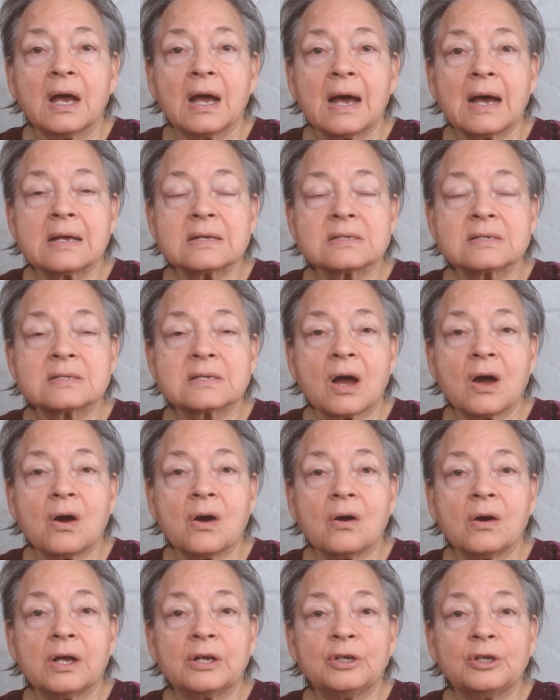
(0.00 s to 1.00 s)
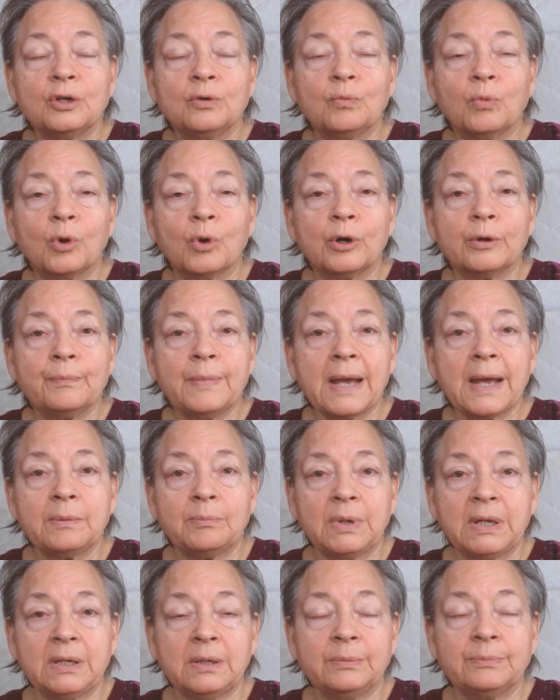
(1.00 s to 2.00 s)
I saw a newborn
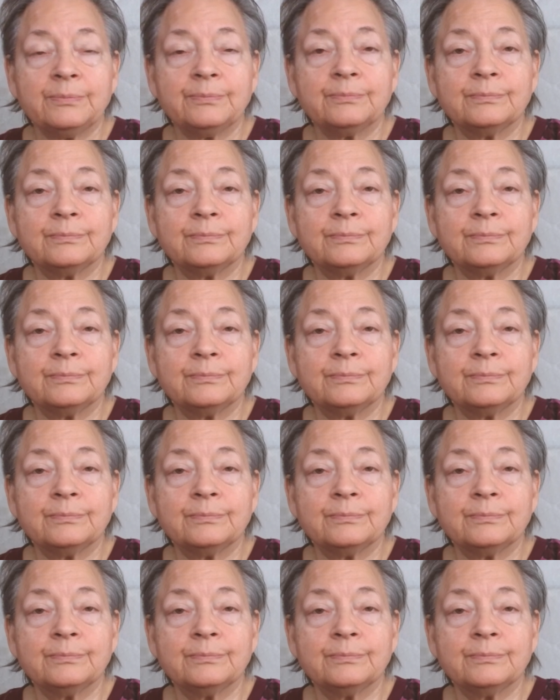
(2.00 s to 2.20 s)
baby